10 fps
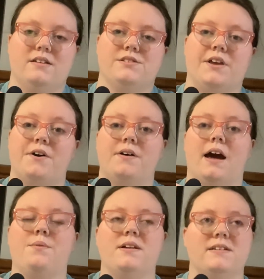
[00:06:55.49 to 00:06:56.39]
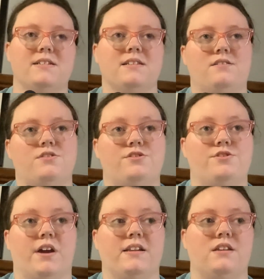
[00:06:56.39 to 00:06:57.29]
So I wanted to
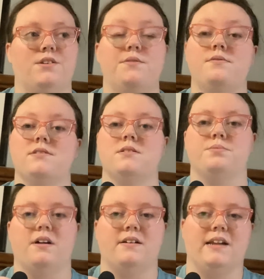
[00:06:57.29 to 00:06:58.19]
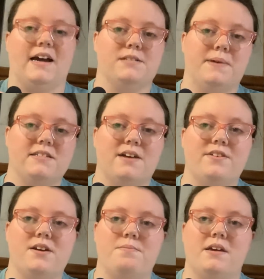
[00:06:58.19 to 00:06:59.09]
try to use the blonde aspect of
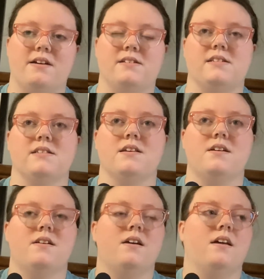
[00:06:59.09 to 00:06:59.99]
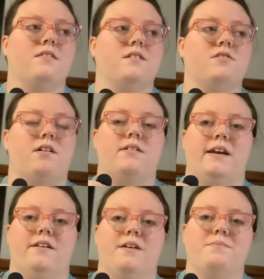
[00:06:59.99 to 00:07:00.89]
it because the doll
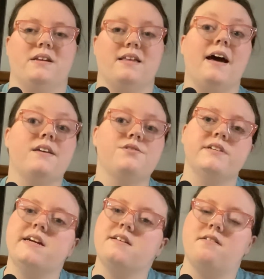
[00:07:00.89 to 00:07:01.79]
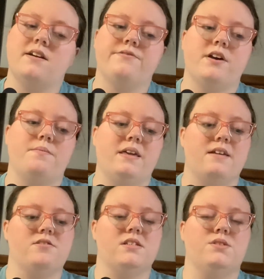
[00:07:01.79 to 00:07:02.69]
hair company that I usually get doll hair from,
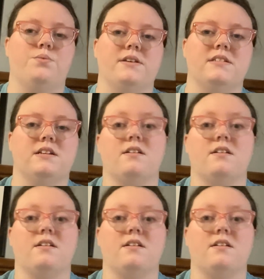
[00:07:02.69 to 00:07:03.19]
it just wasn't an